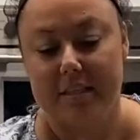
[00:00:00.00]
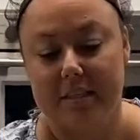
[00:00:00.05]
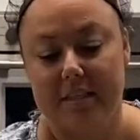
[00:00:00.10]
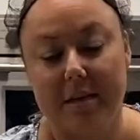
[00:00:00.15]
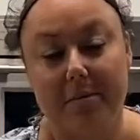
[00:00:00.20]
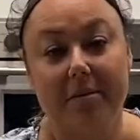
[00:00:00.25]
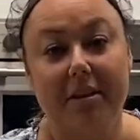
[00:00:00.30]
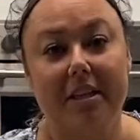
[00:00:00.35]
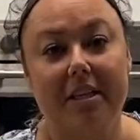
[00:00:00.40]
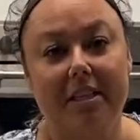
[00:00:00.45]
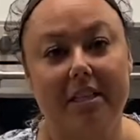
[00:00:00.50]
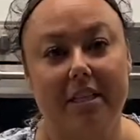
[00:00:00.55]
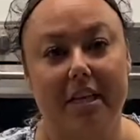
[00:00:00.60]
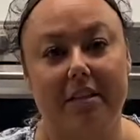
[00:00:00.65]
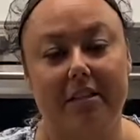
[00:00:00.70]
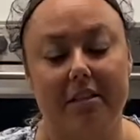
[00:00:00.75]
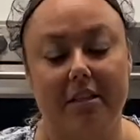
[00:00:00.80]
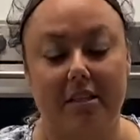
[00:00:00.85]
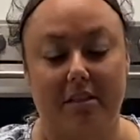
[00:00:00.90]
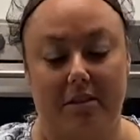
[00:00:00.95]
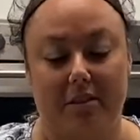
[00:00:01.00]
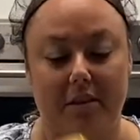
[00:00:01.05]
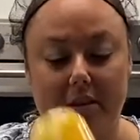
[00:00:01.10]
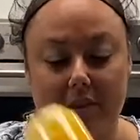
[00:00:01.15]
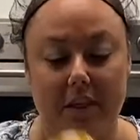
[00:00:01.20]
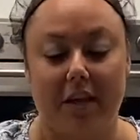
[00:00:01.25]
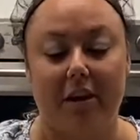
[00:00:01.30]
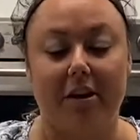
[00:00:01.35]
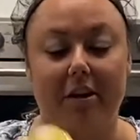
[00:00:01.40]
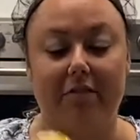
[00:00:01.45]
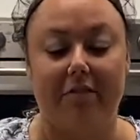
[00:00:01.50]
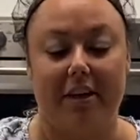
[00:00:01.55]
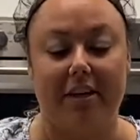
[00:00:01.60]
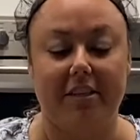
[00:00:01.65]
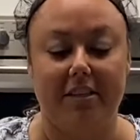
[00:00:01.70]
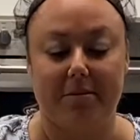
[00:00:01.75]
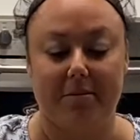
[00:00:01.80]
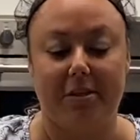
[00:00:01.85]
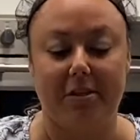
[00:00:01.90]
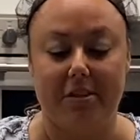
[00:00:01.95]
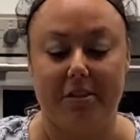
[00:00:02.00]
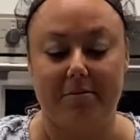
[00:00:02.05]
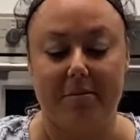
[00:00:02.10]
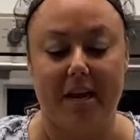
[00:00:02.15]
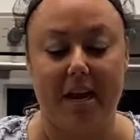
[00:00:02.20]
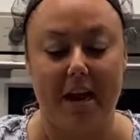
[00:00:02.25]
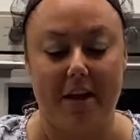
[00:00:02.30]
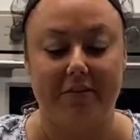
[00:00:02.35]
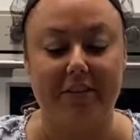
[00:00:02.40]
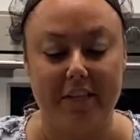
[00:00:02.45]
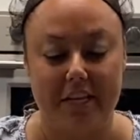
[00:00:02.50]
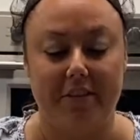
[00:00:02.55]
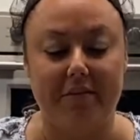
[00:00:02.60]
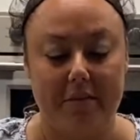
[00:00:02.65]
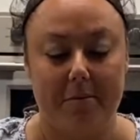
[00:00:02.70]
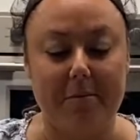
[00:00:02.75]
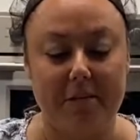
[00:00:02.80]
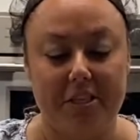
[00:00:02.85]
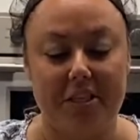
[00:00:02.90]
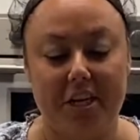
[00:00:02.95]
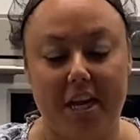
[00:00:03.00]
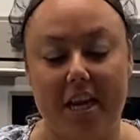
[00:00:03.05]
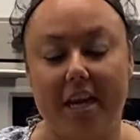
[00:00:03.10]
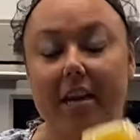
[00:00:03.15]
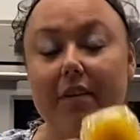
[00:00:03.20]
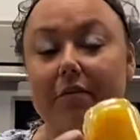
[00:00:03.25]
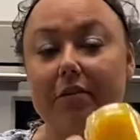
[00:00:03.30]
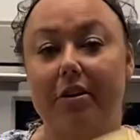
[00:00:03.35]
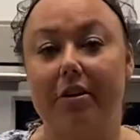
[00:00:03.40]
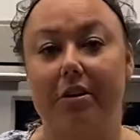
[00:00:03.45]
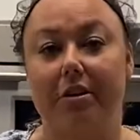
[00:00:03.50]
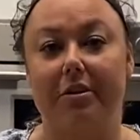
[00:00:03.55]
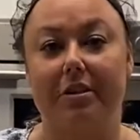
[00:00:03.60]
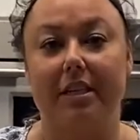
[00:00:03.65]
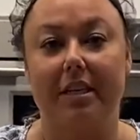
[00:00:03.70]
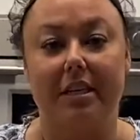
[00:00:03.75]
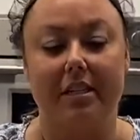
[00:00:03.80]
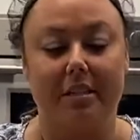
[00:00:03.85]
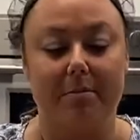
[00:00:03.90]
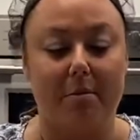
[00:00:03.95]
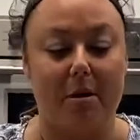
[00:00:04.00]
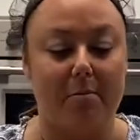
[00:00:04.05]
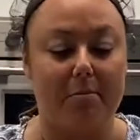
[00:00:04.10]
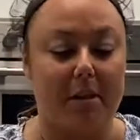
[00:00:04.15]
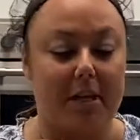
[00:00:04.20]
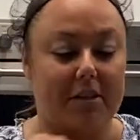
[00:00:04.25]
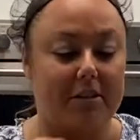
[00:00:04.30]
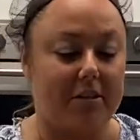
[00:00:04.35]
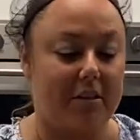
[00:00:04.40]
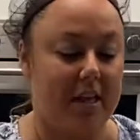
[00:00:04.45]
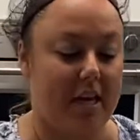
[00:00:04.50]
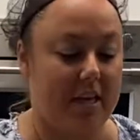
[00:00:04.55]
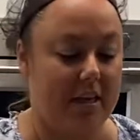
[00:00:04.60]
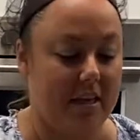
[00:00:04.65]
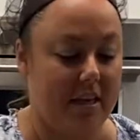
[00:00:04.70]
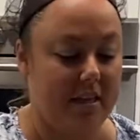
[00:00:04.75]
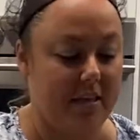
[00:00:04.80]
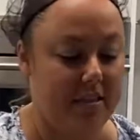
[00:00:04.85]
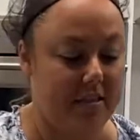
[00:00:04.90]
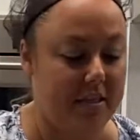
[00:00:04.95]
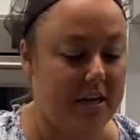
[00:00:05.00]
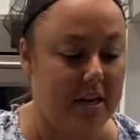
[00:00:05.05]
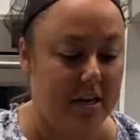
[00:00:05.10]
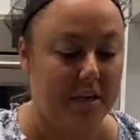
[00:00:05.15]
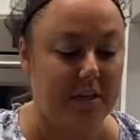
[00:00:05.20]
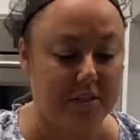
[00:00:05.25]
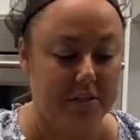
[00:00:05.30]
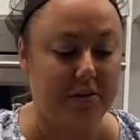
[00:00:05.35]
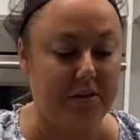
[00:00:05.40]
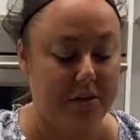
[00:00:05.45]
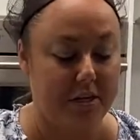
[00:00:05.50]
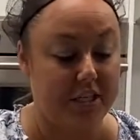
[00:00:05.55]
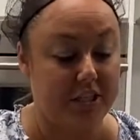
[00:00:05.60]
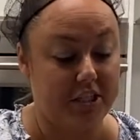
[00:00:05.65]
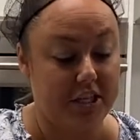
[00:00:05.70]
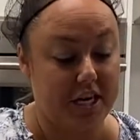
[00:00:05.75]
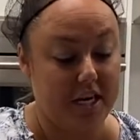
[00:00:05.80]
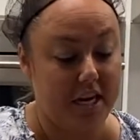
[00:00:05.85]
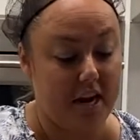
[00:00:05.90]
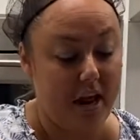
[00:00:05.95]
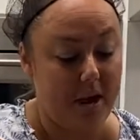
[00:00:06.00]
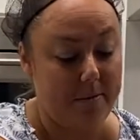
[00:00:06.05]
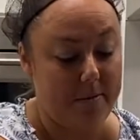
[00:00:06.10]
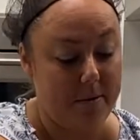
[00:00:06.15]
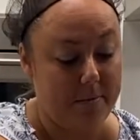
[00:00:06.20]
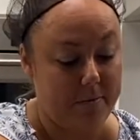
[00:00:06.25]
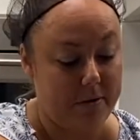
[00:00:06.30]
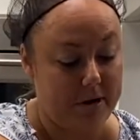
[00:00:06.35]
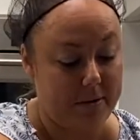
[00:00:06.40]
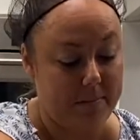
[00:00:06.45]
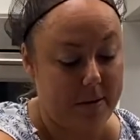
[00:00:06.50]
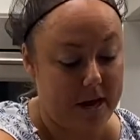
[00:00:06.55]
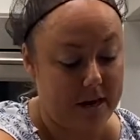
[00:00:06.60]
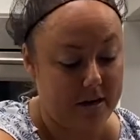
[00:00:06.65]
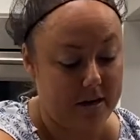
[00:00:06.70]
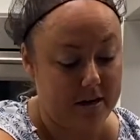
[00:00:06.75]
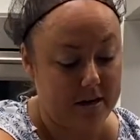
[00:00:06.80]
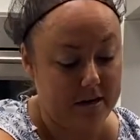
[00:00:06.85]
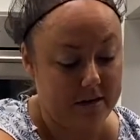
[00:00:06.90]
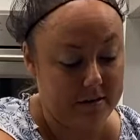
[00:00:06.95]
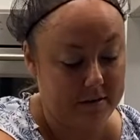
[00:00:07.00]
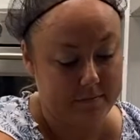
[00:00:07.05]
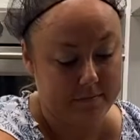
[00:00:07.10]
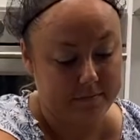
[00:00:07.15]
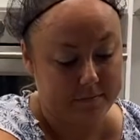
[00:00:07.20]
Some of the thicker vegetables, you might have to give them a shake if you're using a small blender like this. So you can shake it up and put it back on.